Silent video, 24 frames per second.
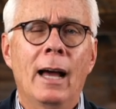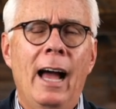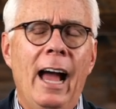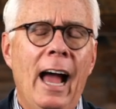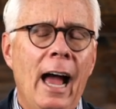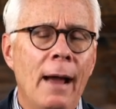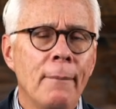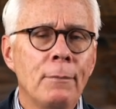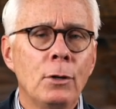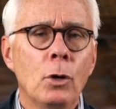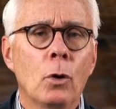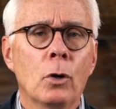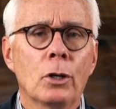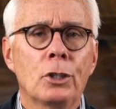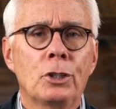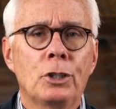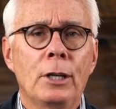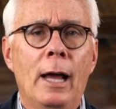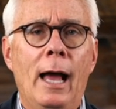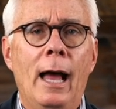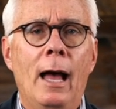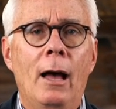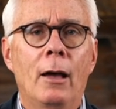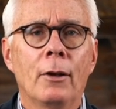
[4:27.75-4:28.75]
I'm your
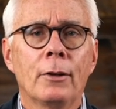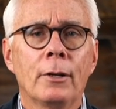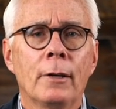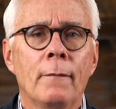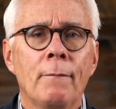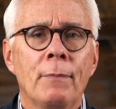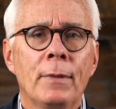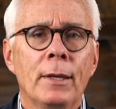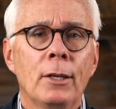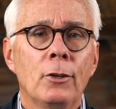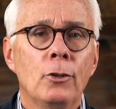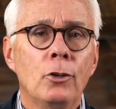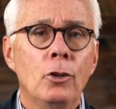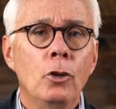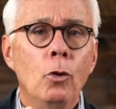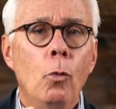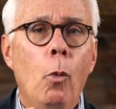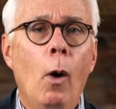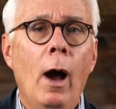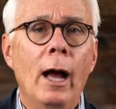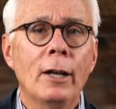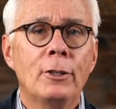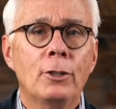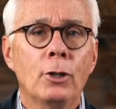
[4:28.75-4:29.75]
child. You
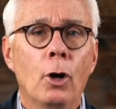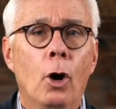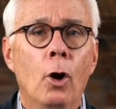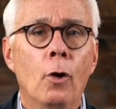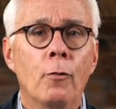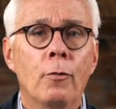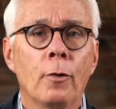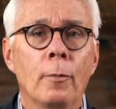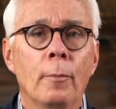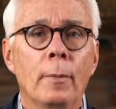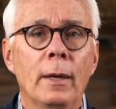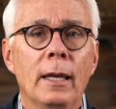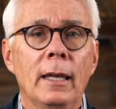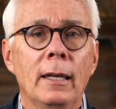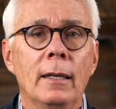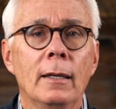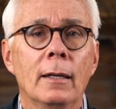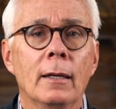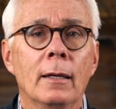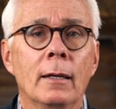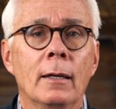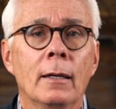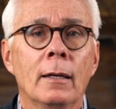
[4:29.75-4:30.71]
watch over me,